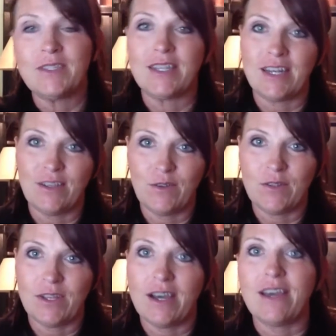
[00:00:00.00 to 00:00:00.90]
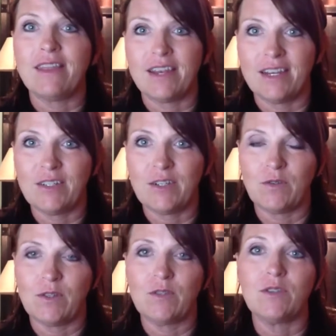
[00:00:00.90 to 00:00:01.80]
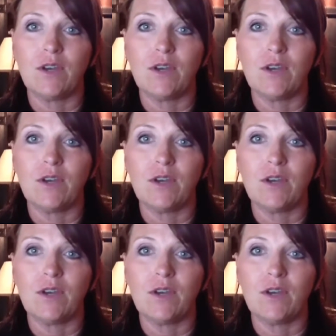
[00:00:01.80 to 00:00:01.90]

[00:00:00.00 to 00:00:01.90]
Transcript: and then I lose a lot, and then I don't lose.